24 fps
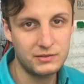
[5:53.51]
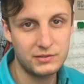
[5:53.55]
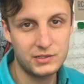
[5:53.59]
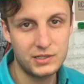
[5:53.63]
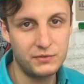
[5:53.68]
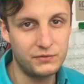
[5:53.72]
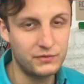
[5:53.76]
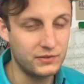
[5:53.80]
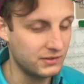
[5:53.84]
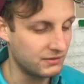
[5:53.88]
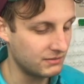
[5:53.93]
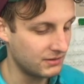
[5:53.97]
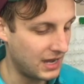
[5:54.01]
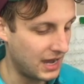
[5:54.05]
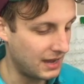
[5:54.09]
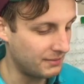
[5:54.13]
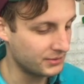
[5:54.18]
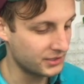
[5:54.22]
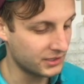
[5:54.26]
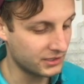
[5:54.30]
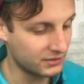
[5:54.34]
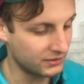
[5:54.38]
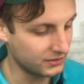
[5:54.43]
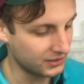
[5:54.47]
a different
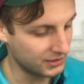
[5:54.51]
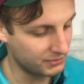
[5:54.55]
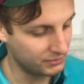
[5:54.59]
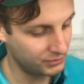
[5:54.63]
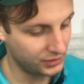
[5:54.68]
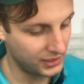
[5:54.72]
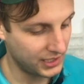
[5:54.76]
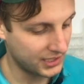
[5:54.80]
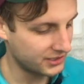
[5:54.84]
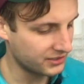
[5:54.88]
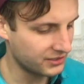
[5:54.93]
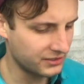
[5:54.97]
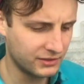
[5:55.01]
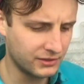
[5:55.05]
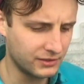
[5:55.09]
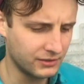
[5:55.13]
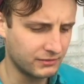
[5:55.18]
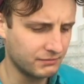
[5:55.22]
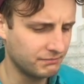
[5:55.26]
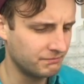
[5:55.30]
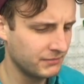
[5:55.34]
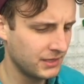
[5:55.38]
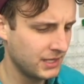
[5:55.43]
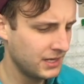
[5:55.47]
optical
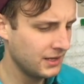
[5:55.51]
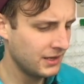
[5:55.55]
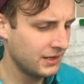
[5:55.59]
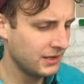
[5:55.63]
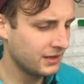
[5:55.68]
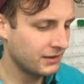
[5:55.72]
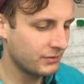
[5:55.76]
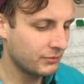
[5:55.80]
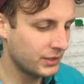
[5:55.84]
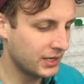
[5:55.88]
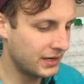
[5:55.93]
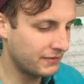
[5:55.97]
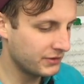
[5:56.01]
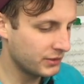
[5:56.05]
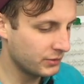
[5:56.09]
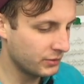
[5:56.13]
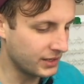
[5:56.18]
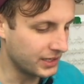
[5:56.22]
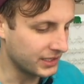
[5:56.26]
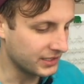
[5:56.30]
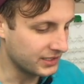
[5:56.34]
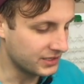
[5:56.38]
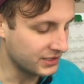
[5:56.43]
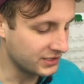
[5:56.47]
compressor, whatever you
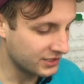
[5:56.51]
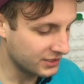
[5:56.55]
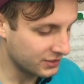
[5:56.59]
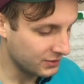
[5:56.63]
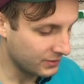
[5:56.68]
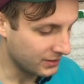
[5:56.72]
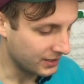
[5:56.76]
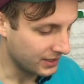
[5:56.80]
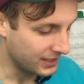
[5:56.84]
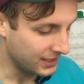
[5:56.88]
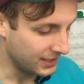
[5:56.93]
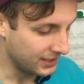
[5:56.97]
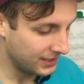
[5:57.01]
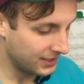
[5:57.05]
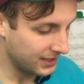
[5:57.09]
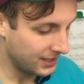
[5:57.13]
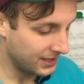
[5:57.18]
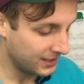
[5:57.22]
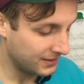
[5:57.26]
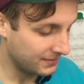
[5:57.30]
wanted to do with it.